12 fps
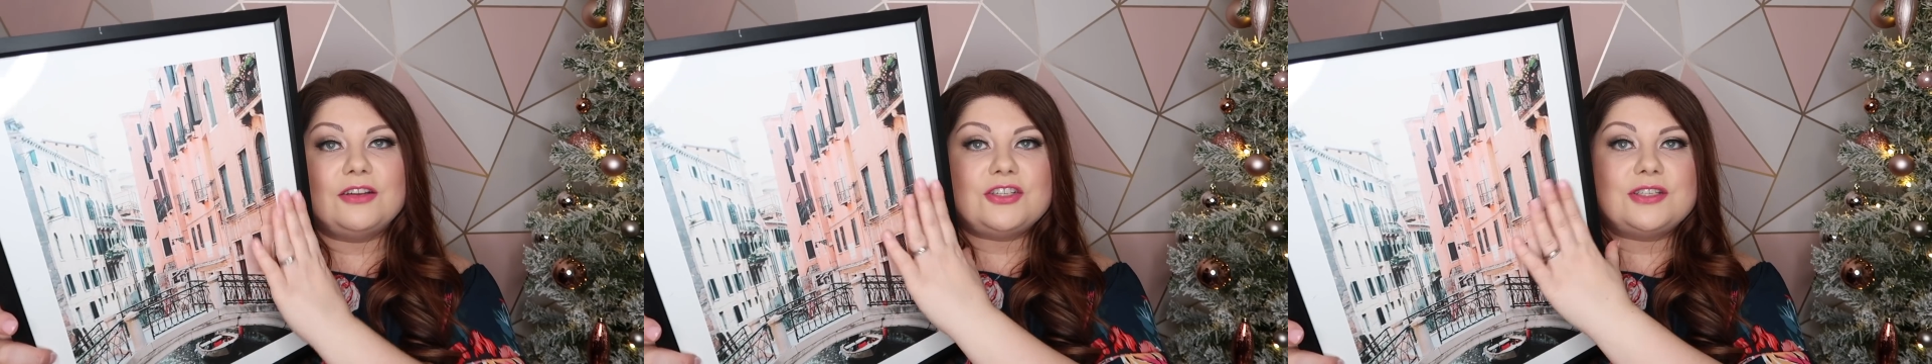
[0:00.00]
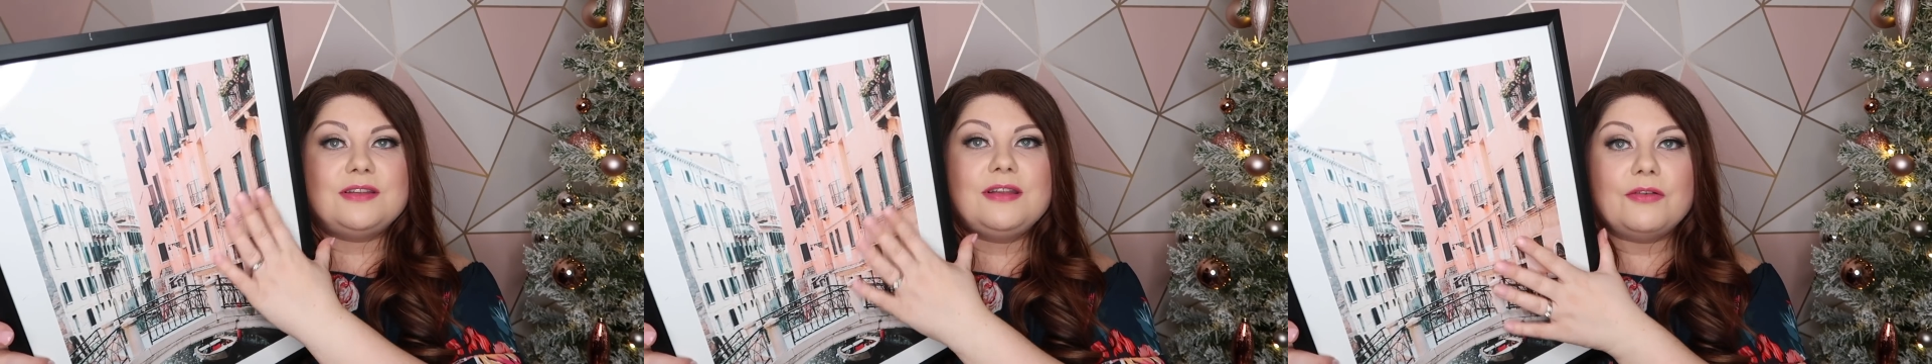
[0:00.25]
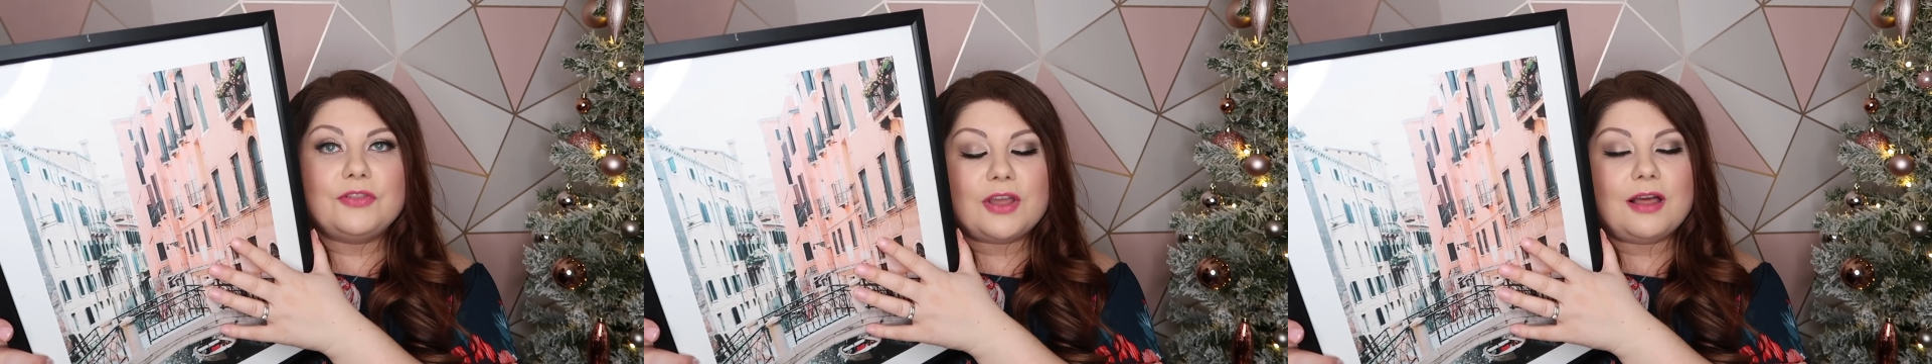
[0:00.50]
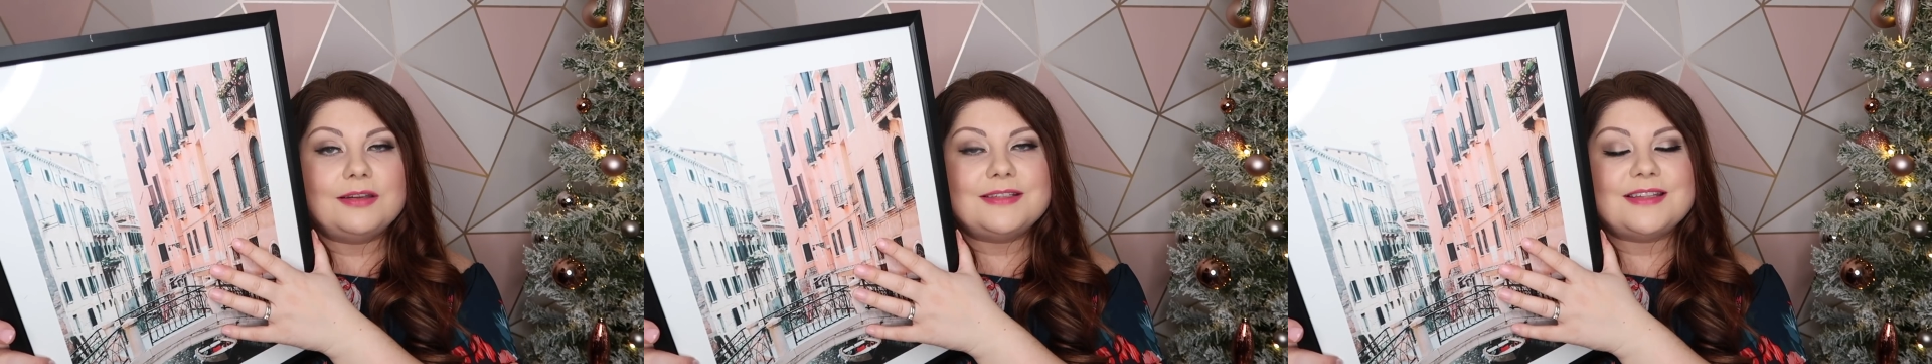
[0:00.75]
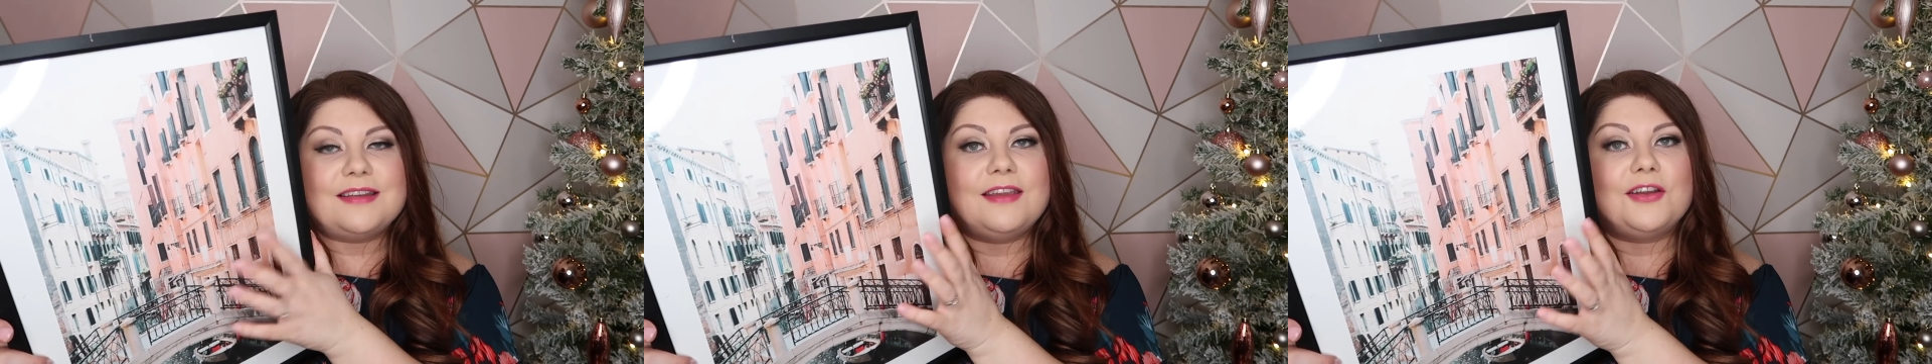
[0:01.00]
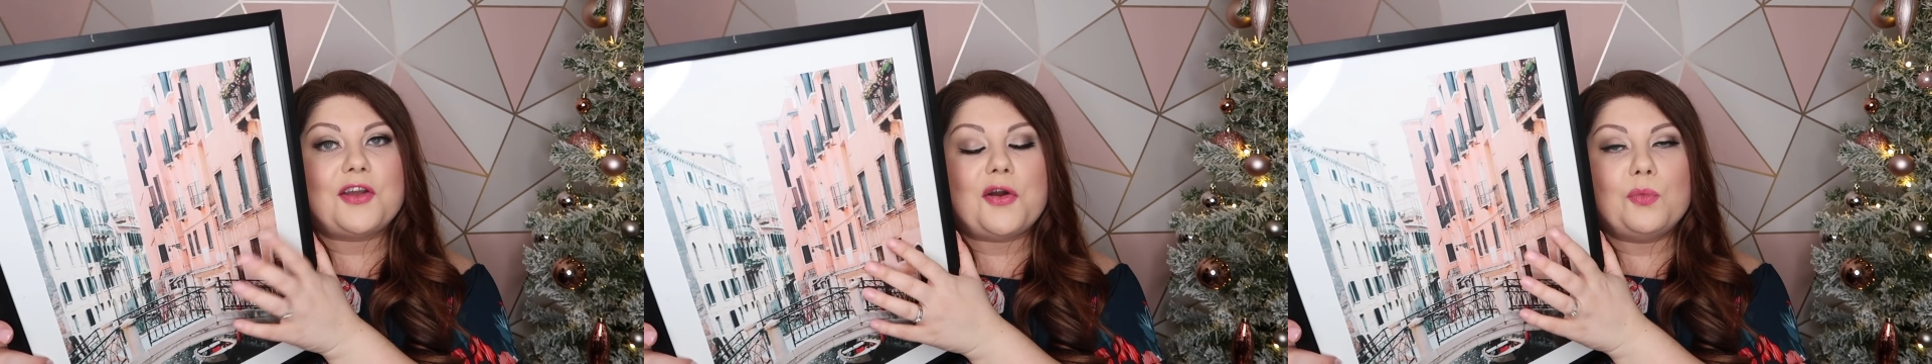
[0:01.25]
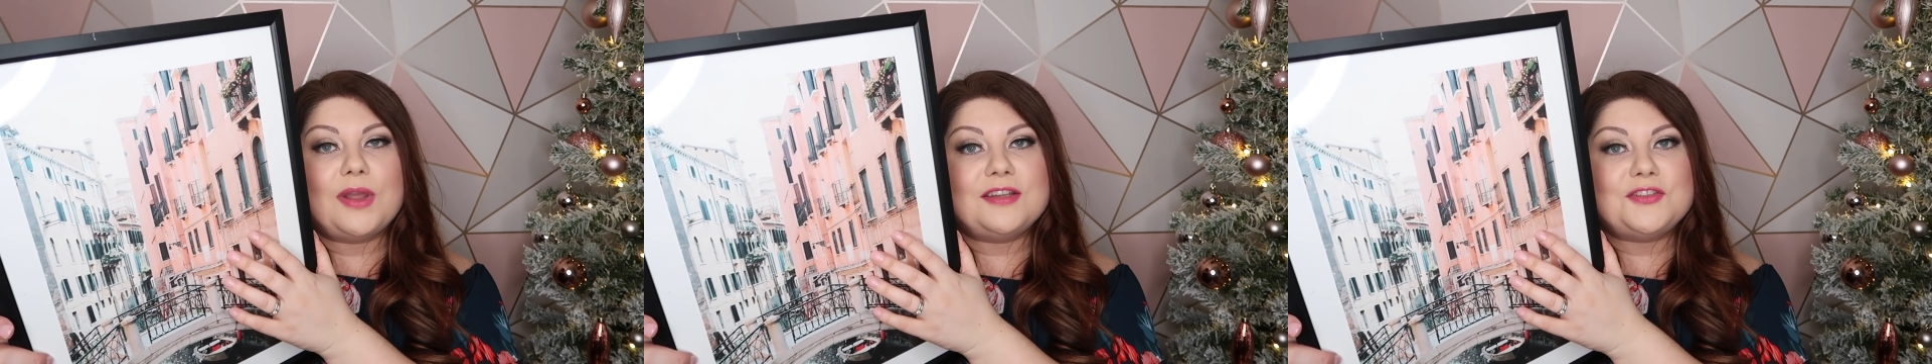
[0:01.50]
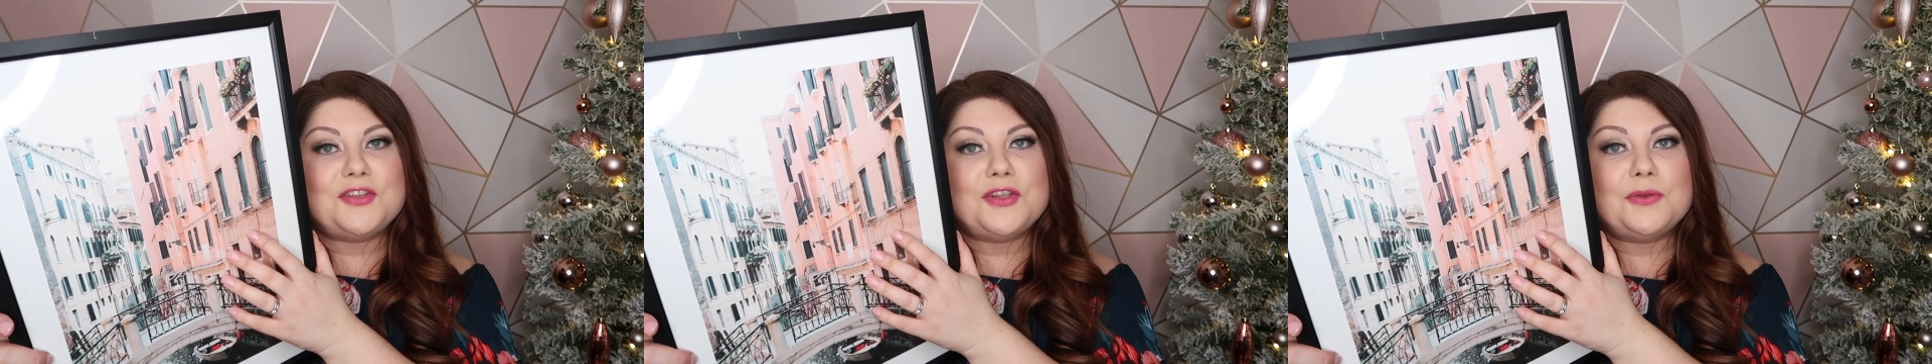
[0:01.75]
I just love the colours in it. I can't
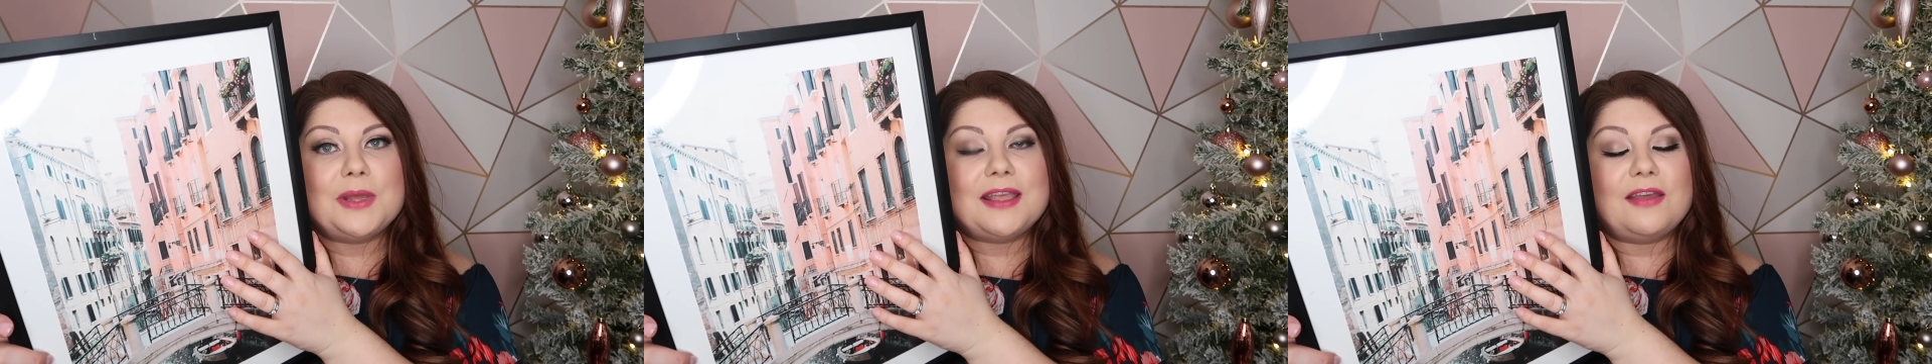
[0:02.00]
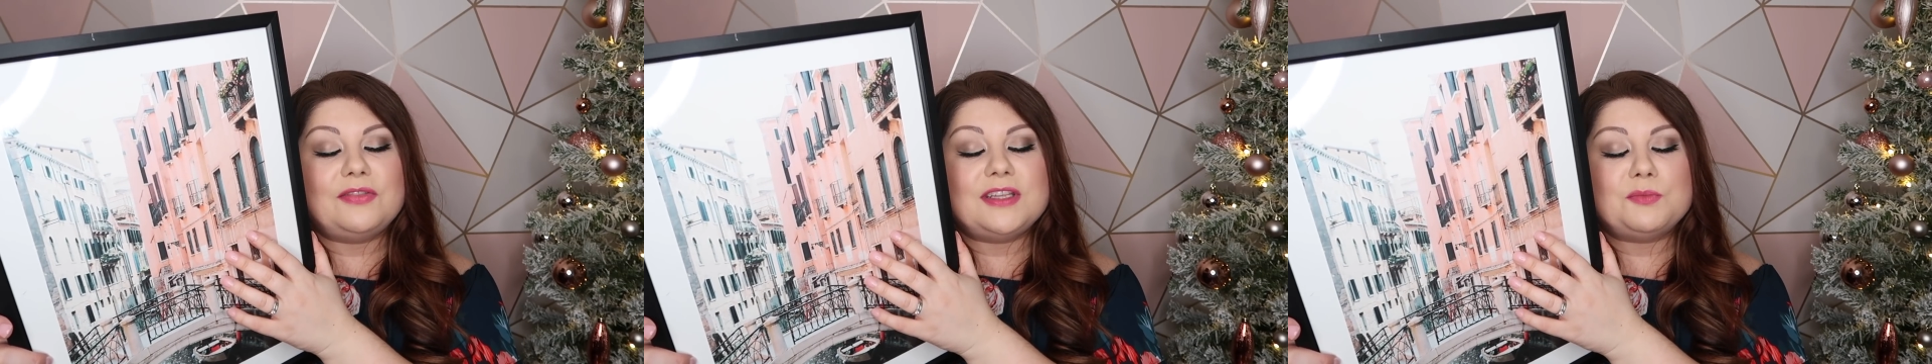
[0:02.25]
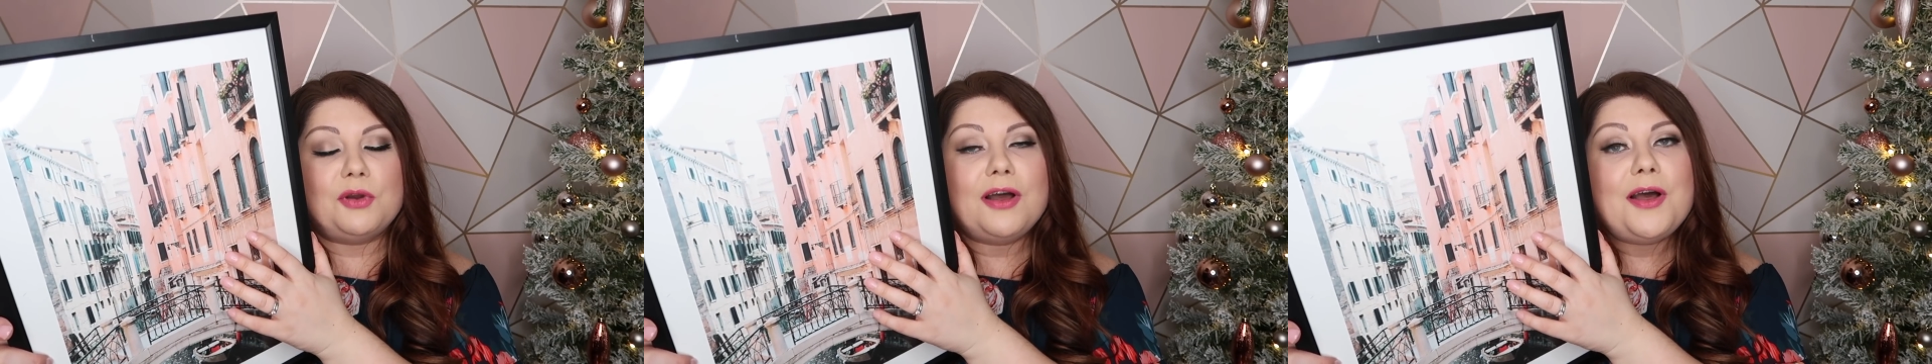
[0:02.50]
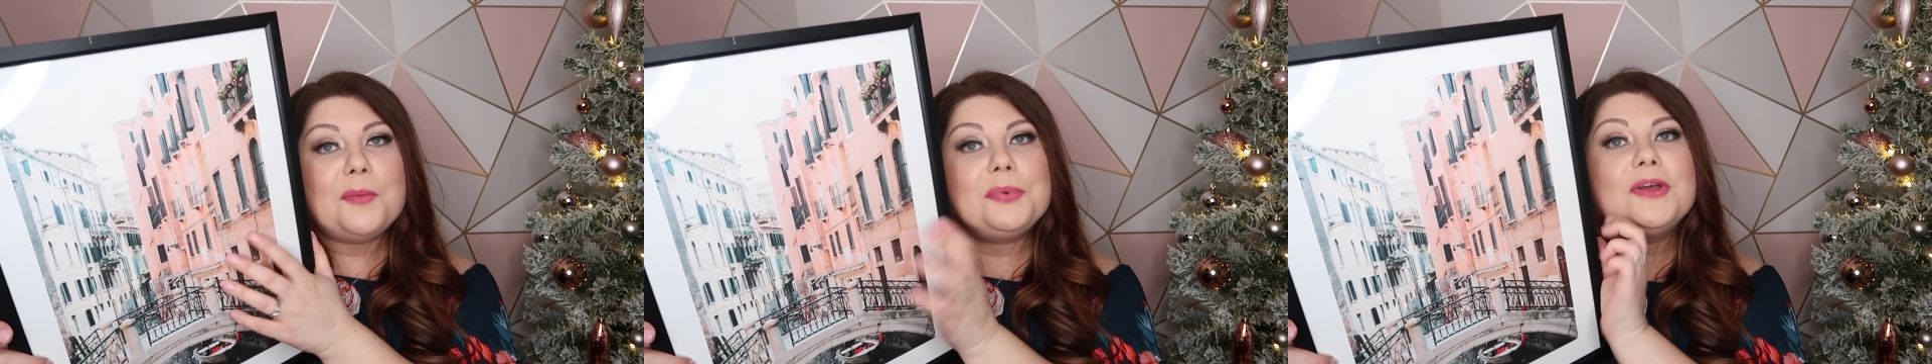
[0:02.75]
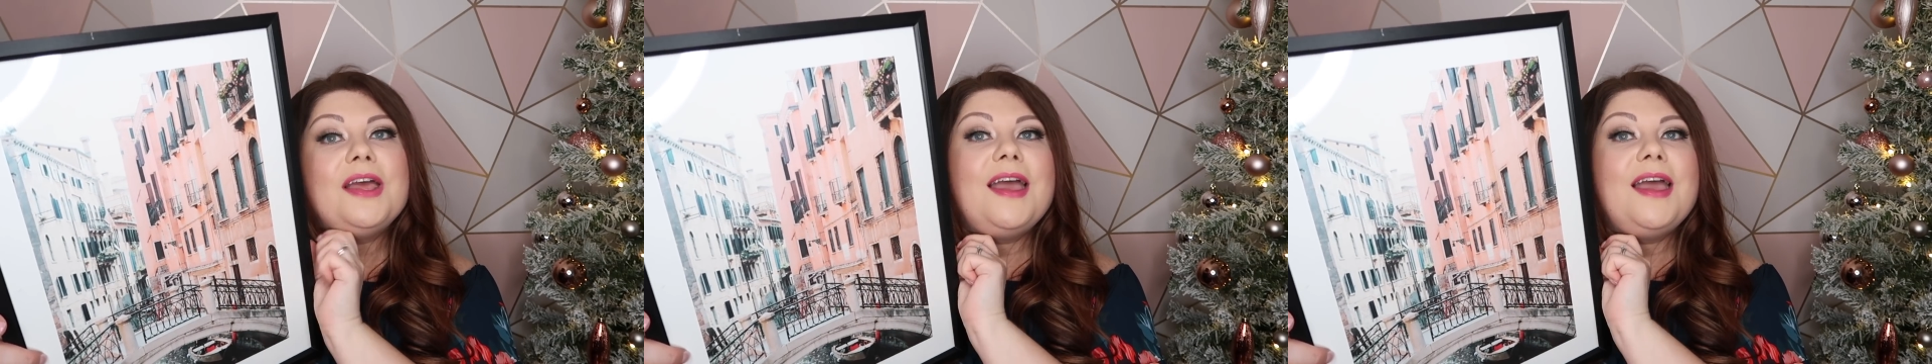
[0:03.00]
wait to get these put up,